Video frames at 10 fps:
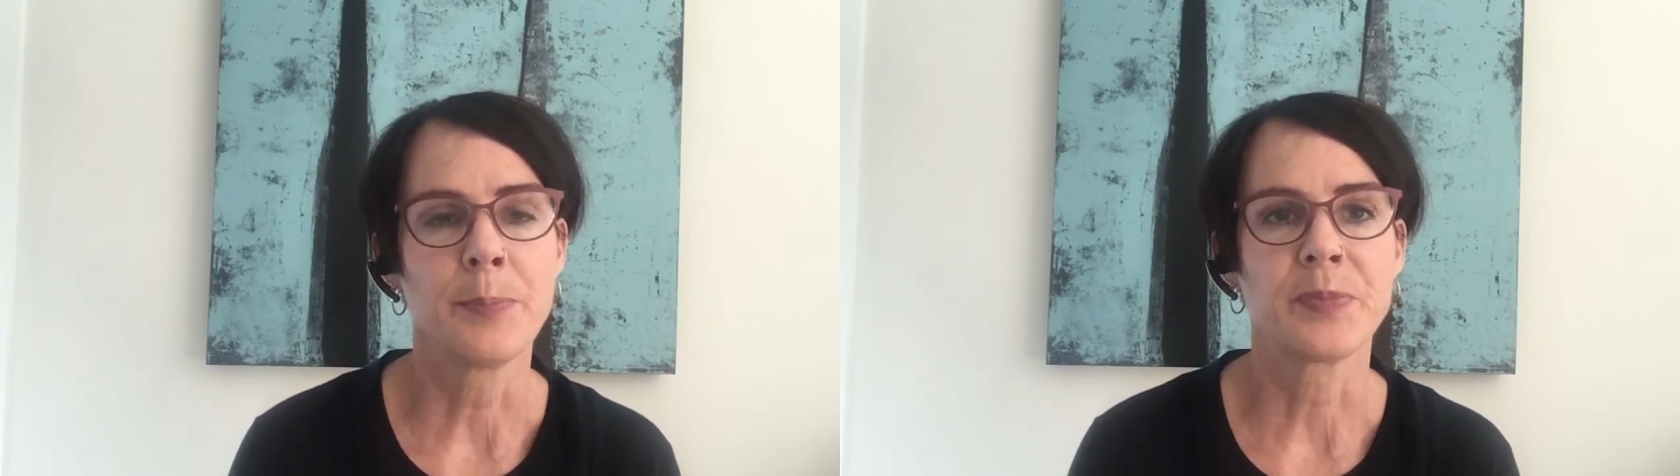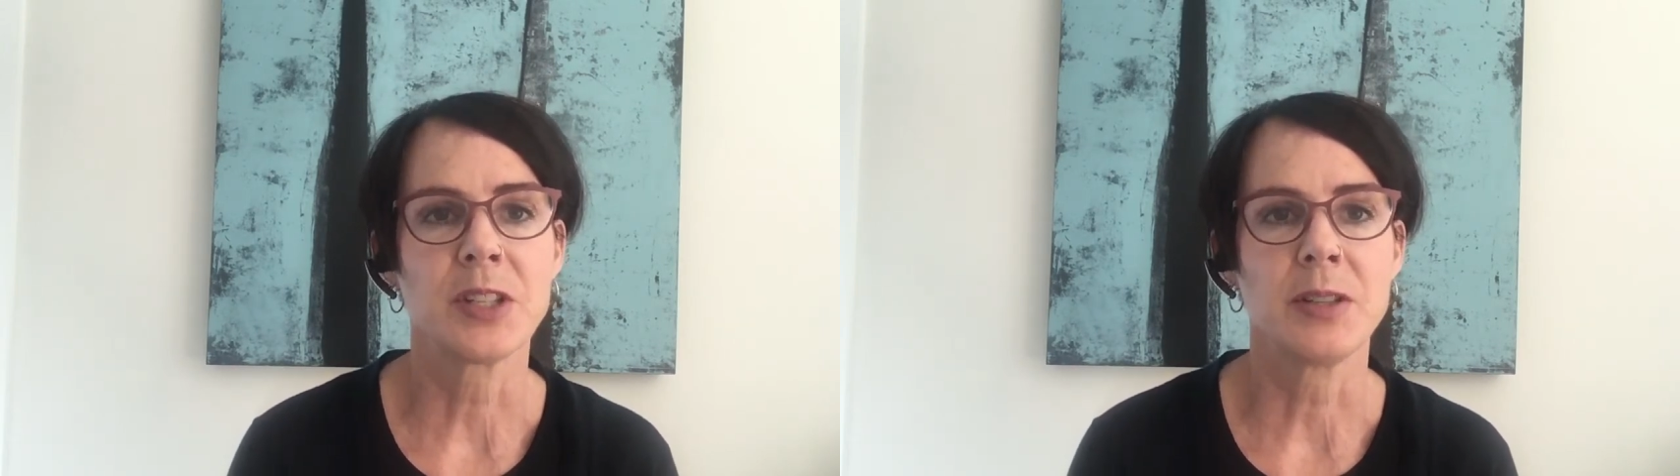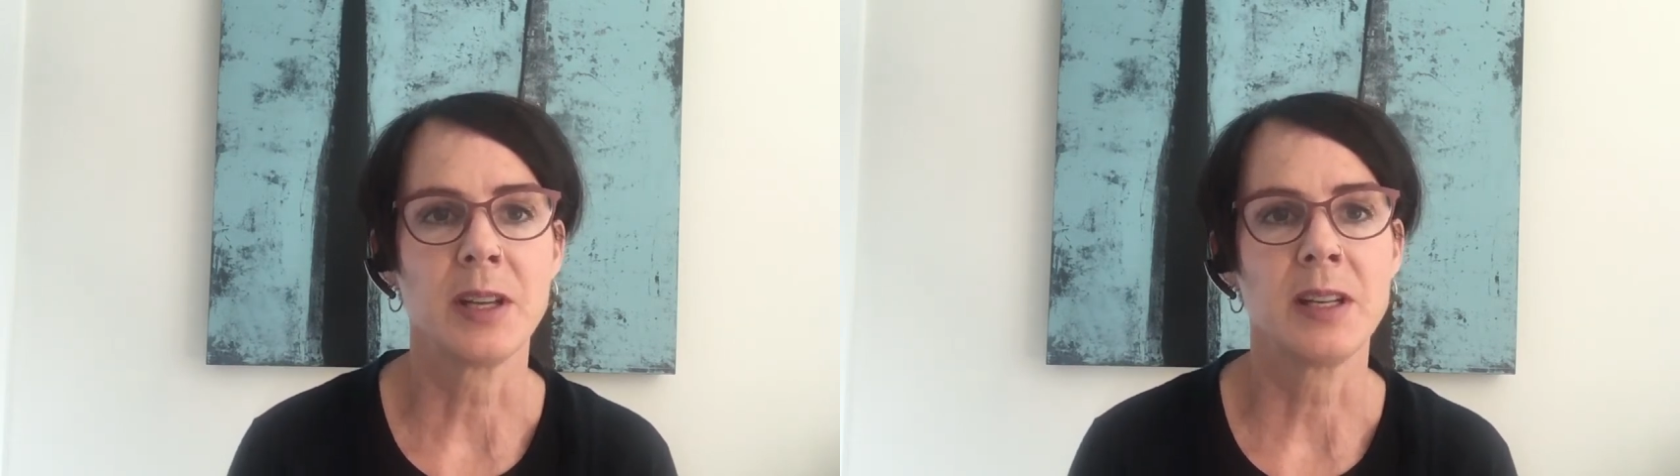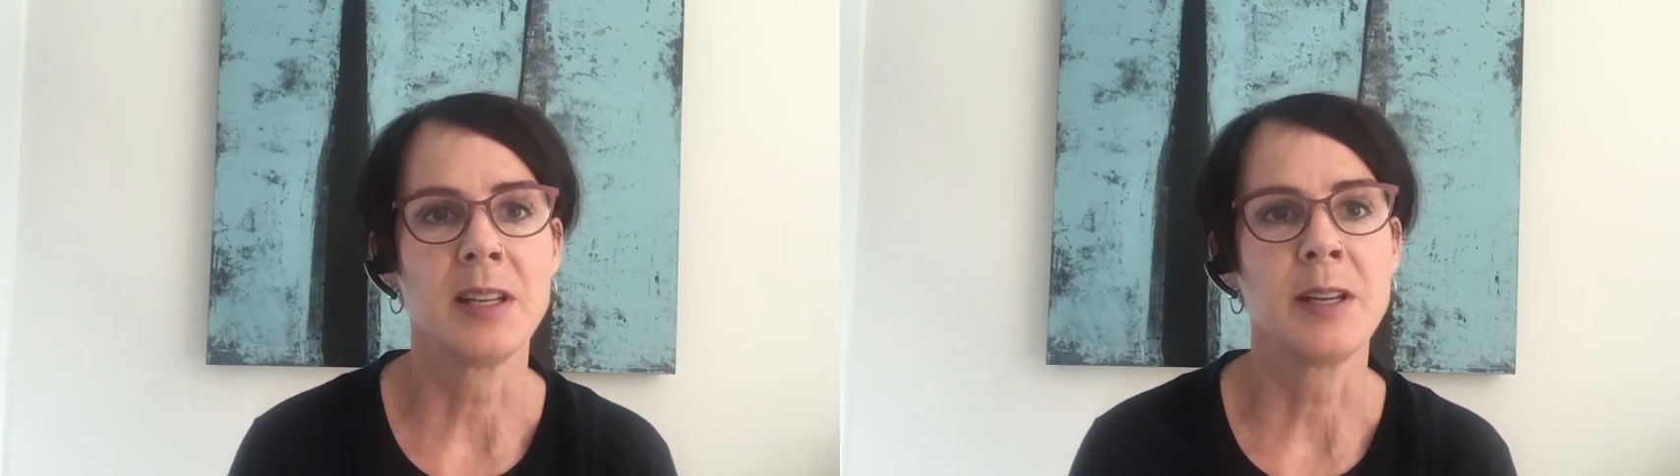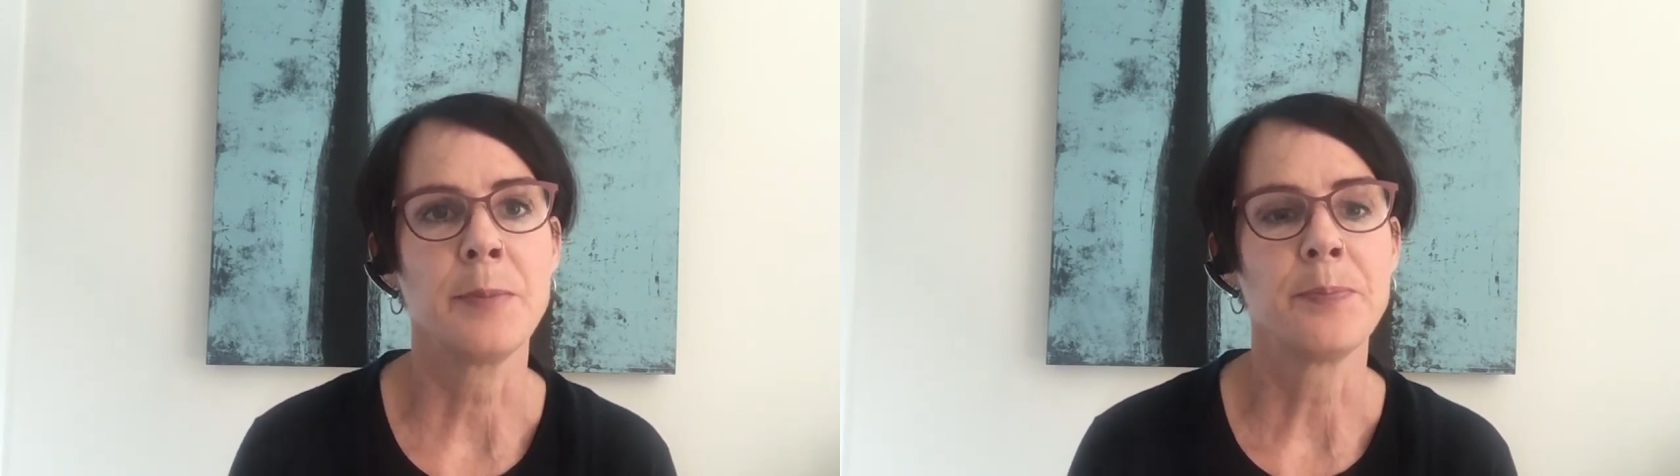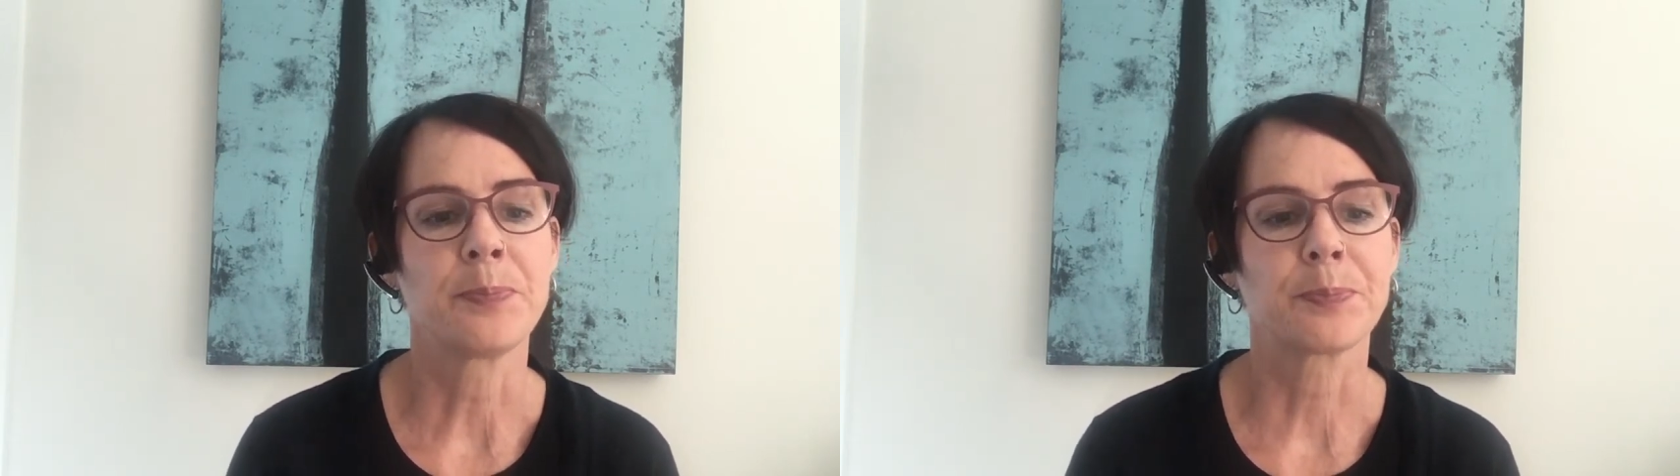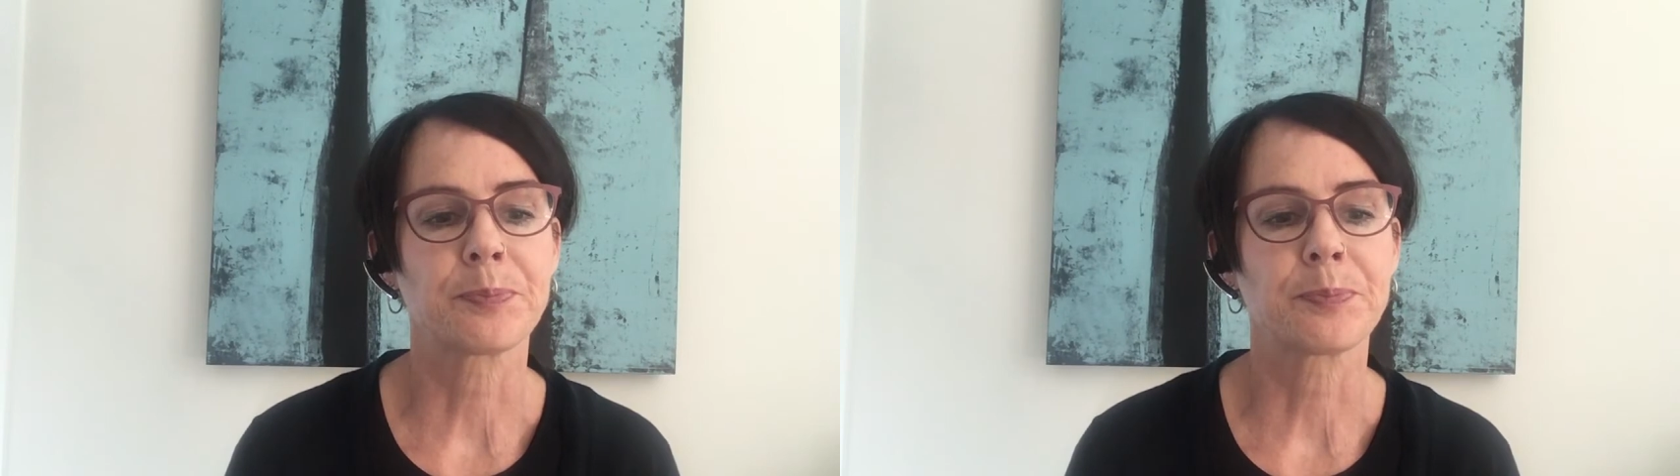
study,